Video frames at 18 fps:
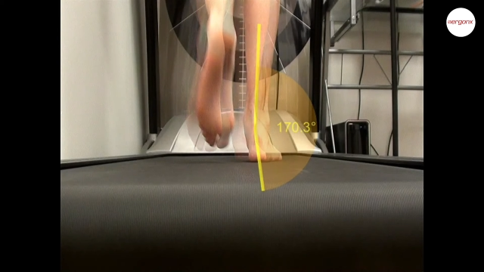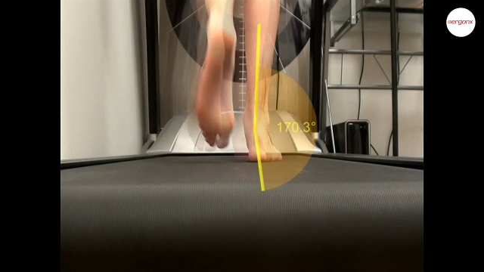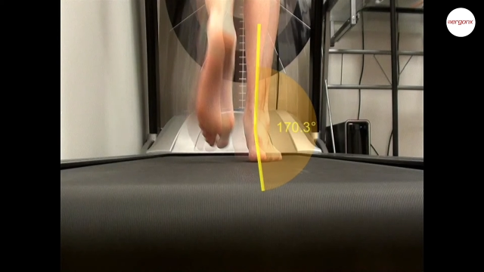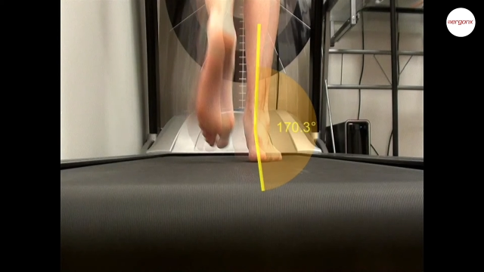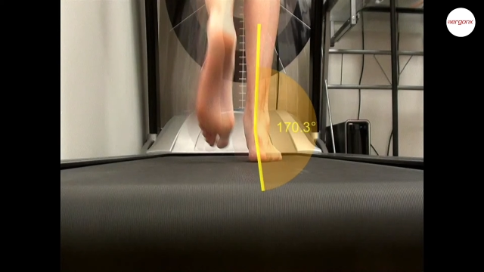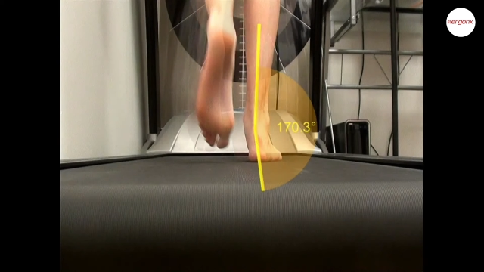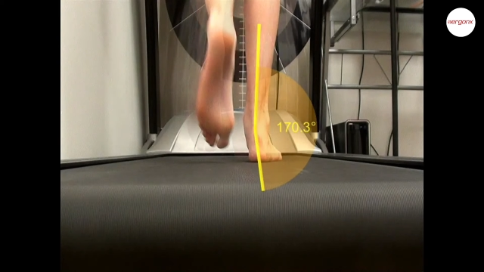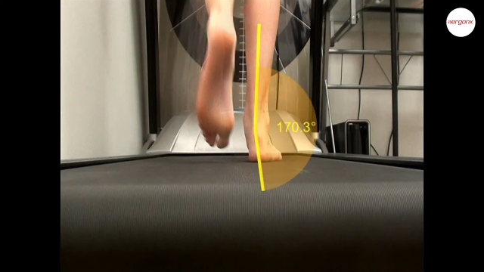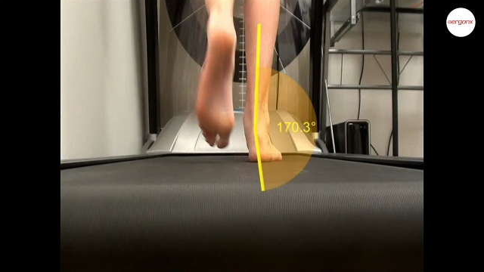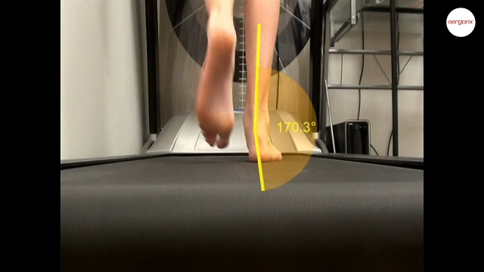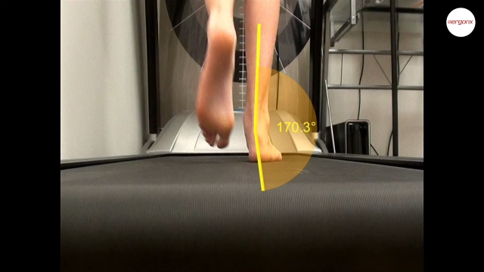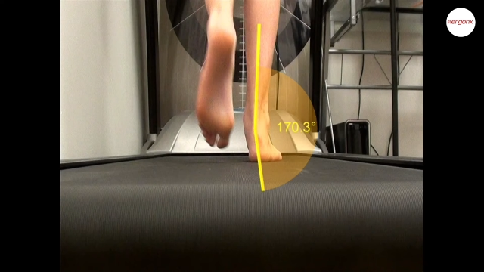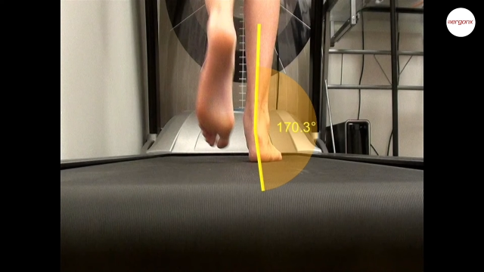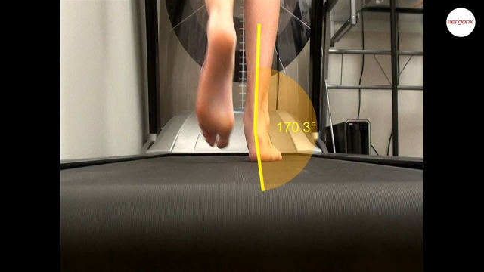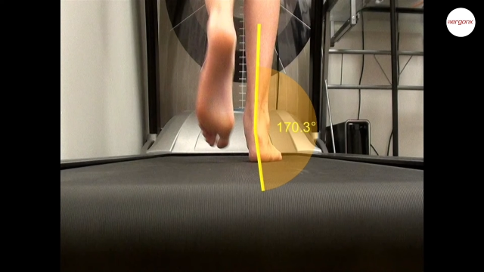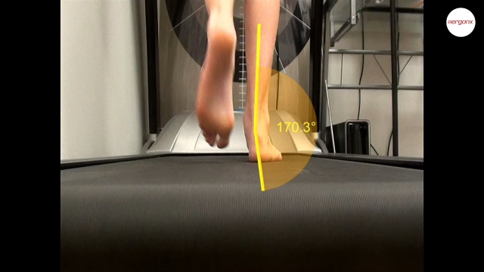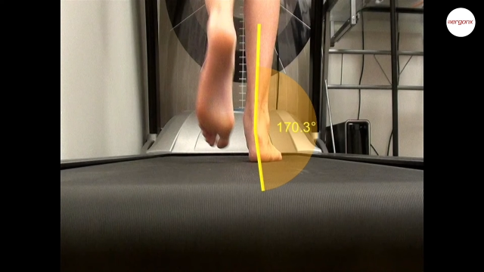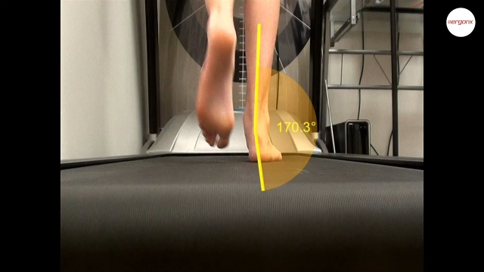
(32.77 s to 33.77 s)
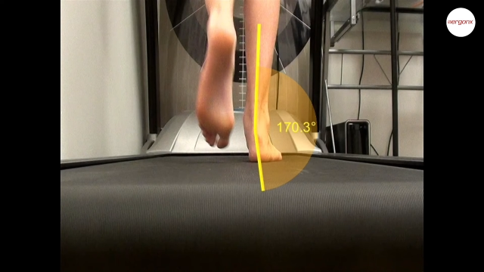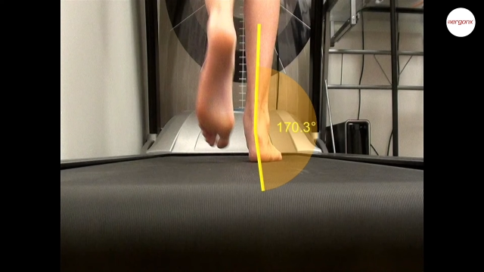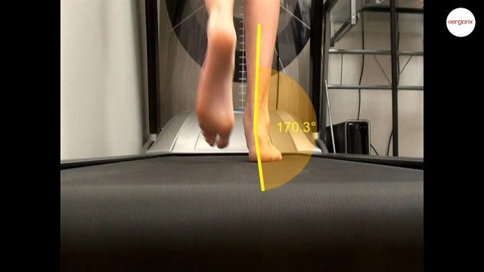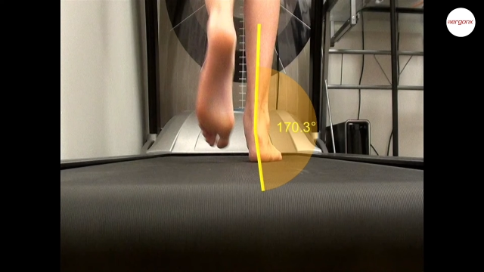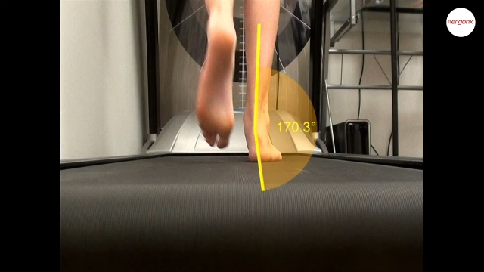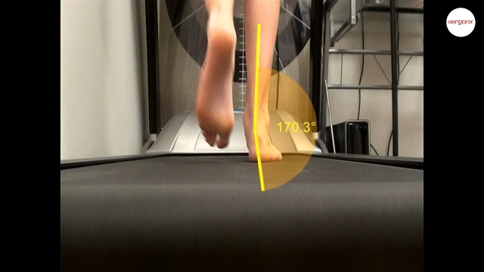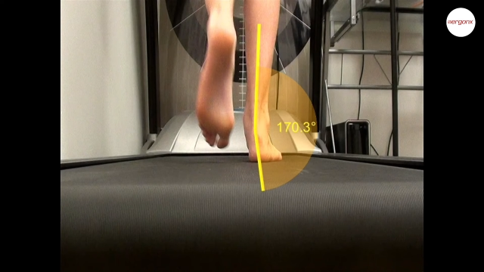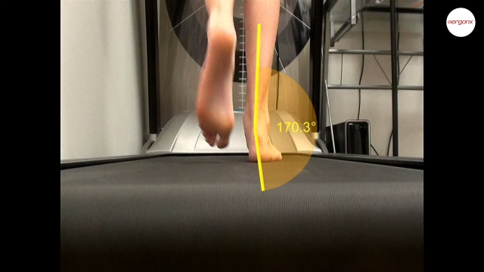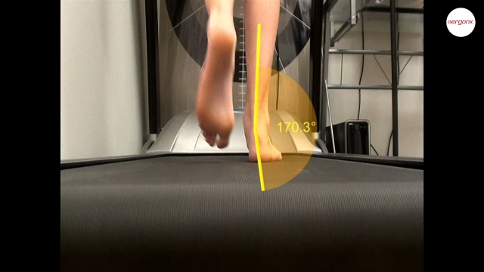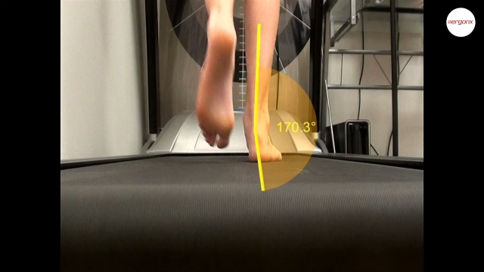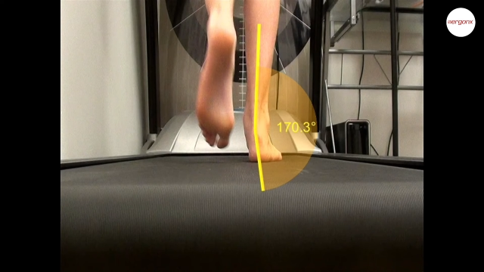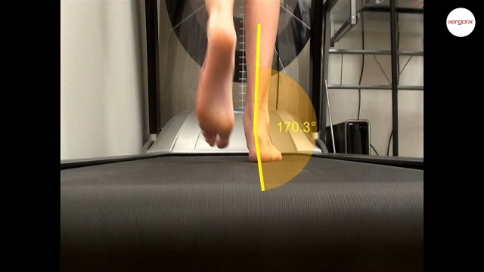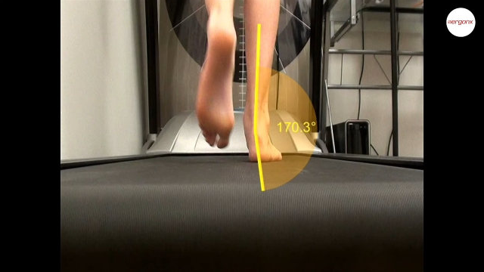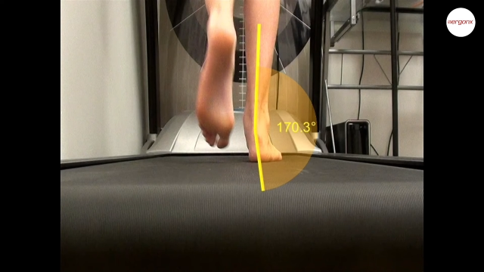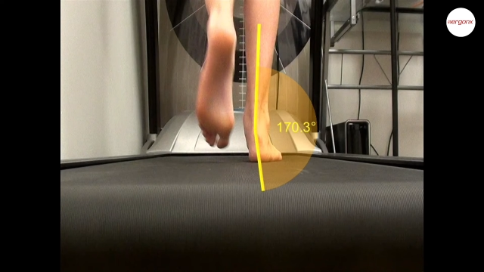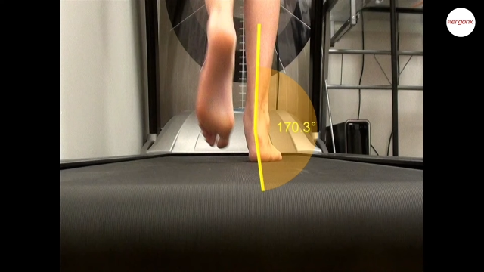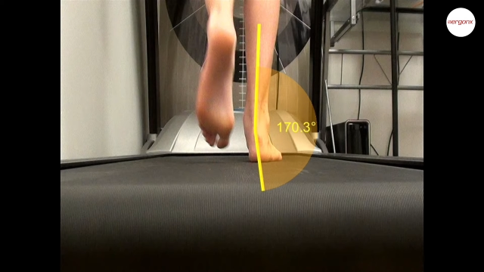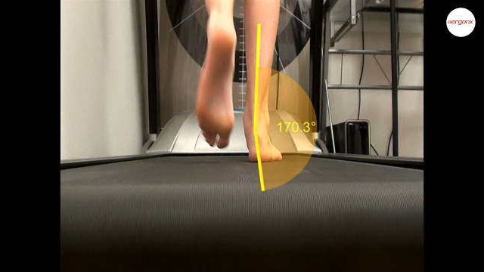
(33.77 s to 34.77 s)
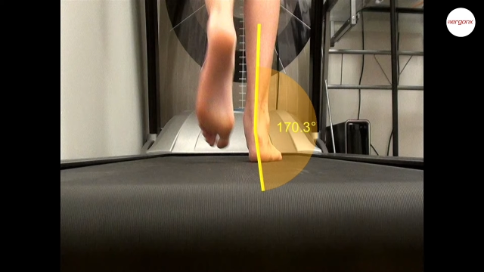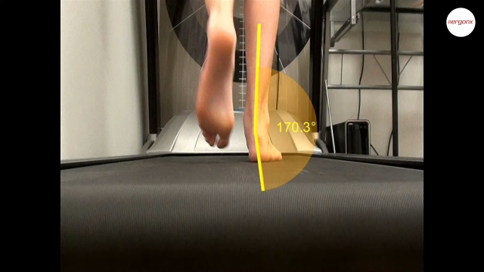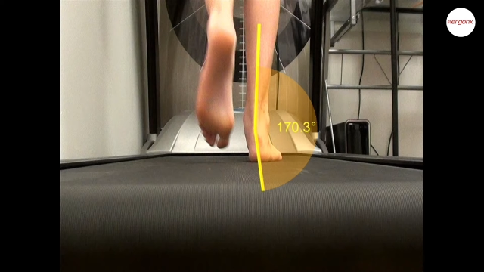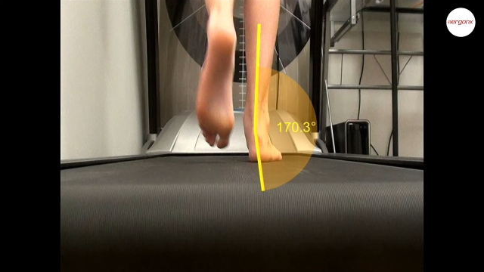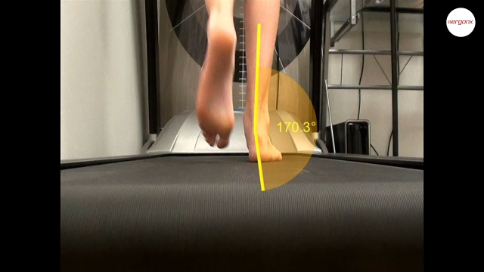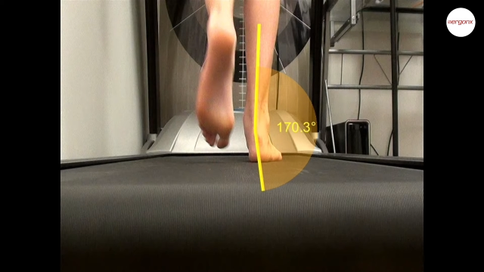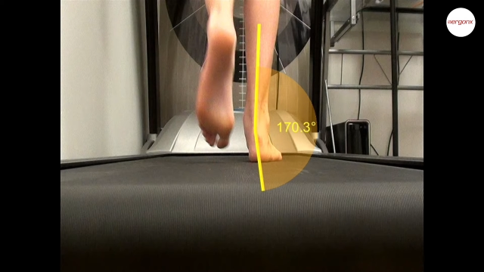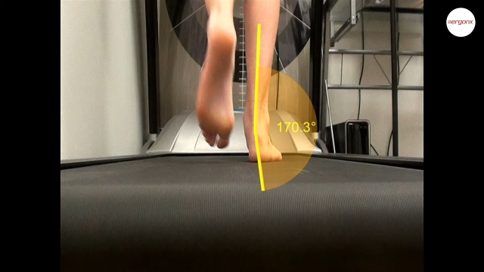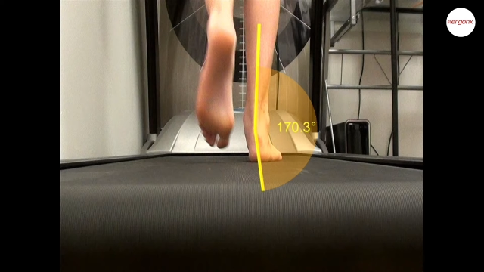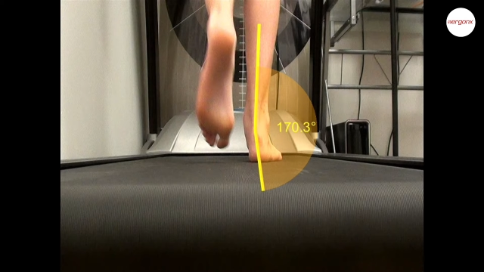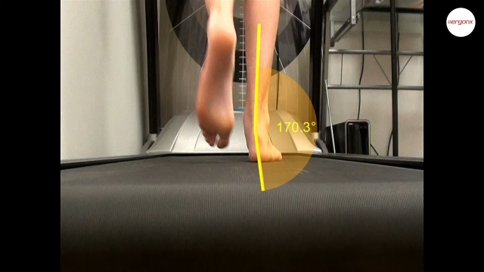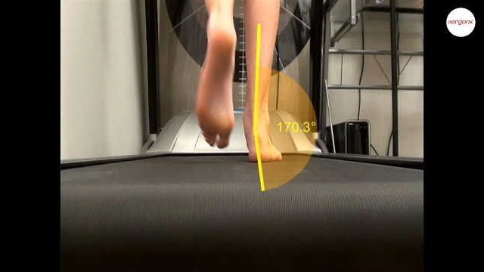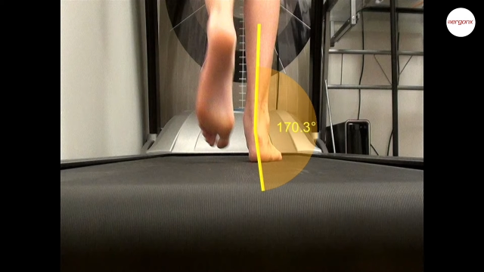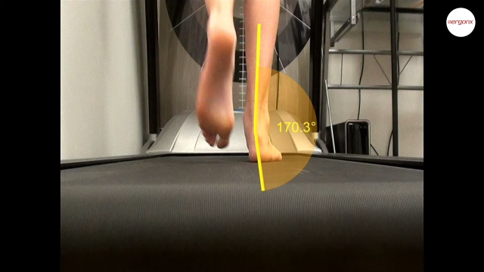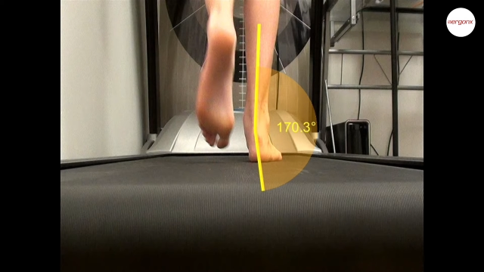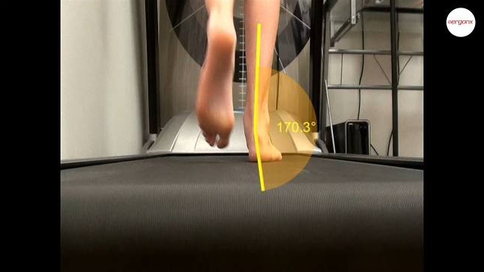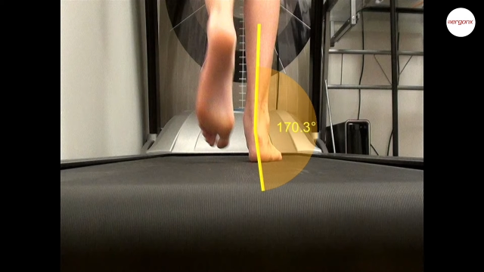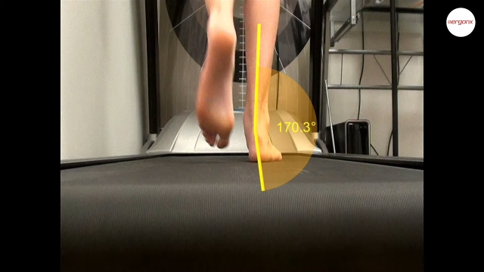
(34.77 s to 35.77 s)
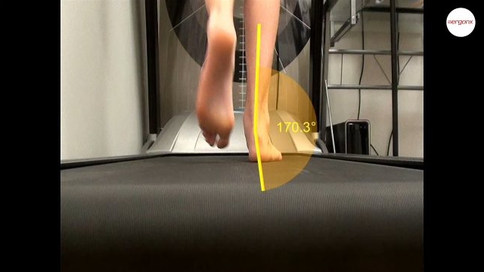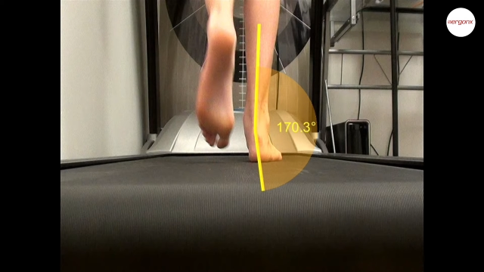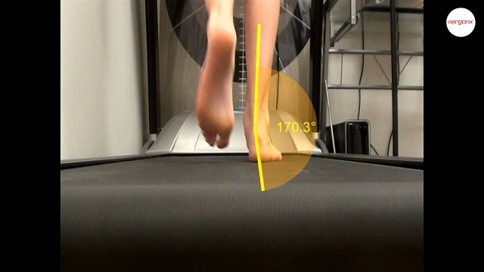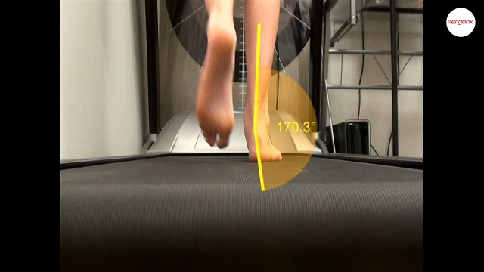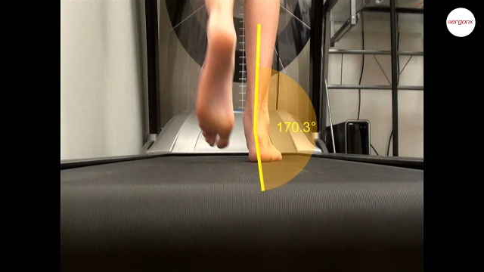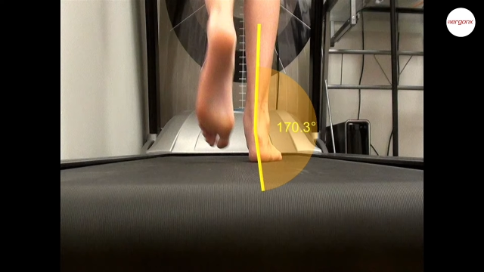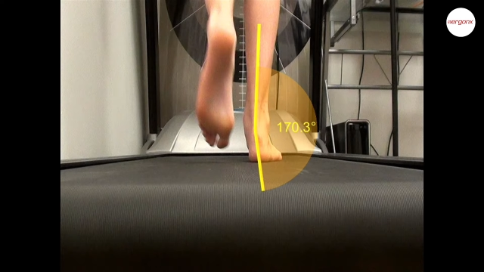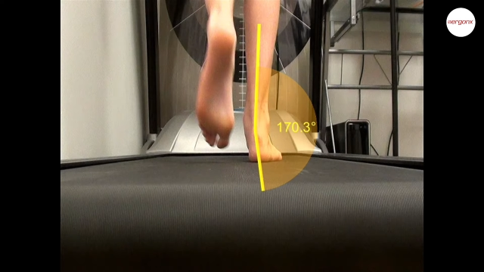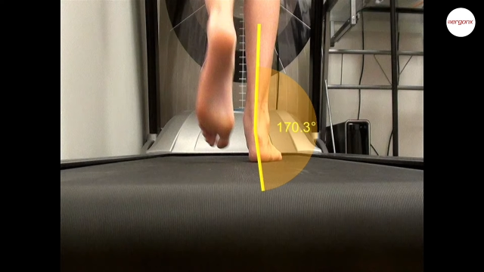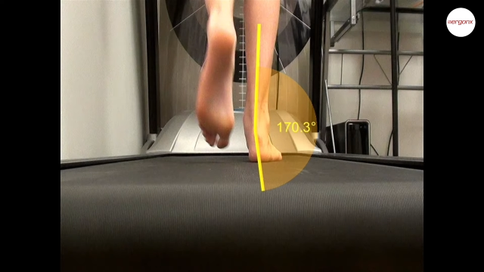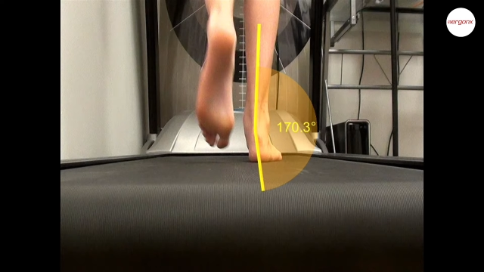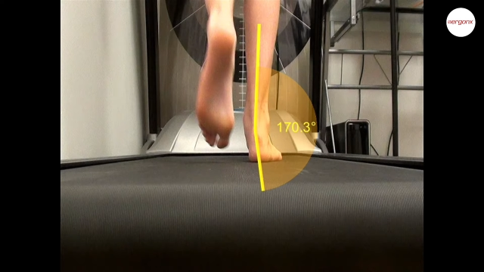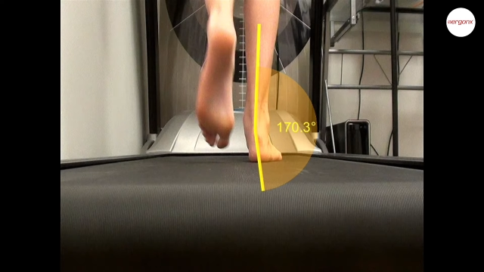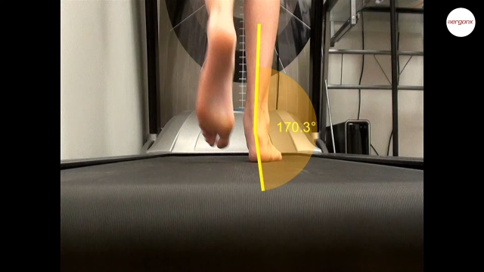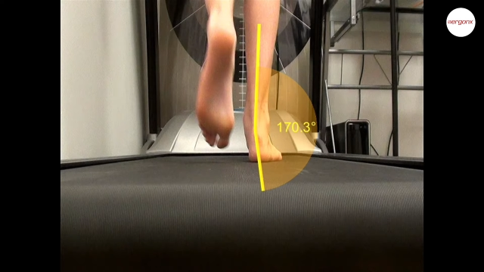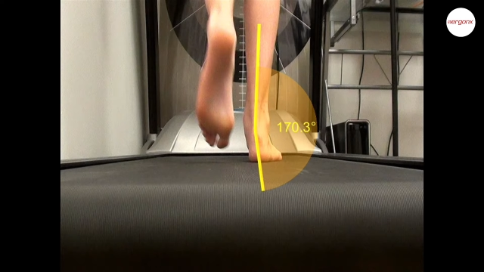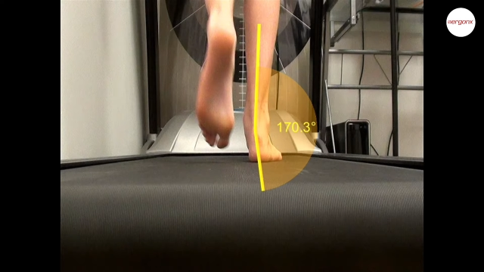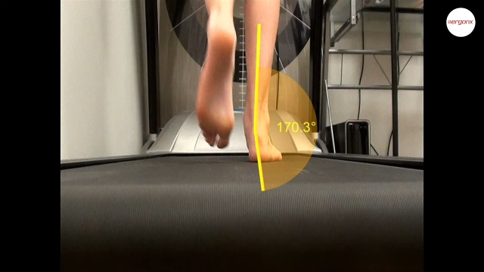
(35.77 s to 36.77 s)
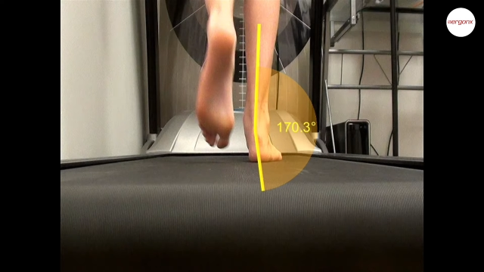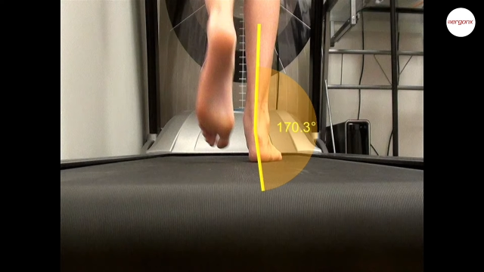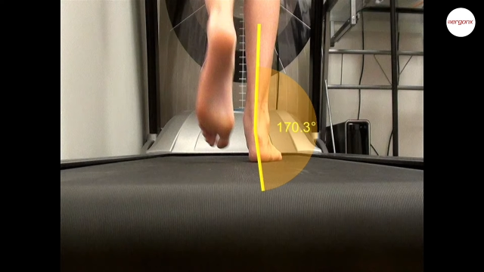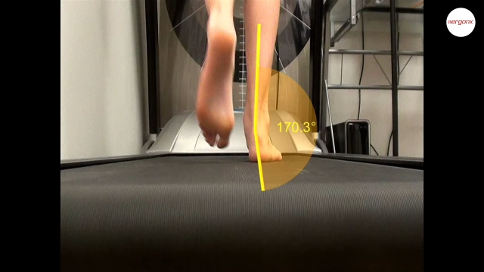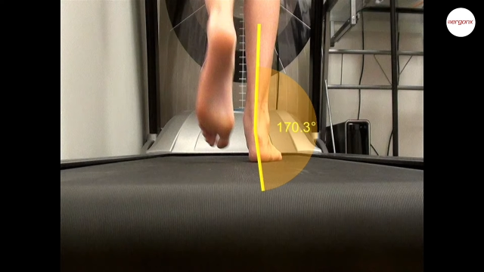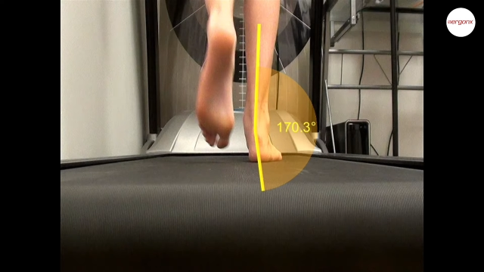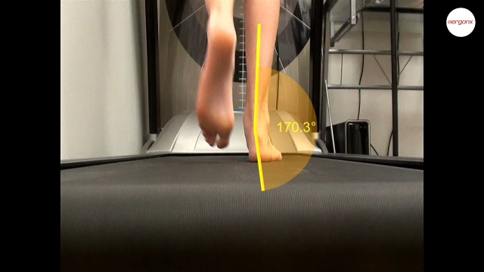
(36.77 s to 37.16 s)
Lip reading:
Nobody's mouth can be seen.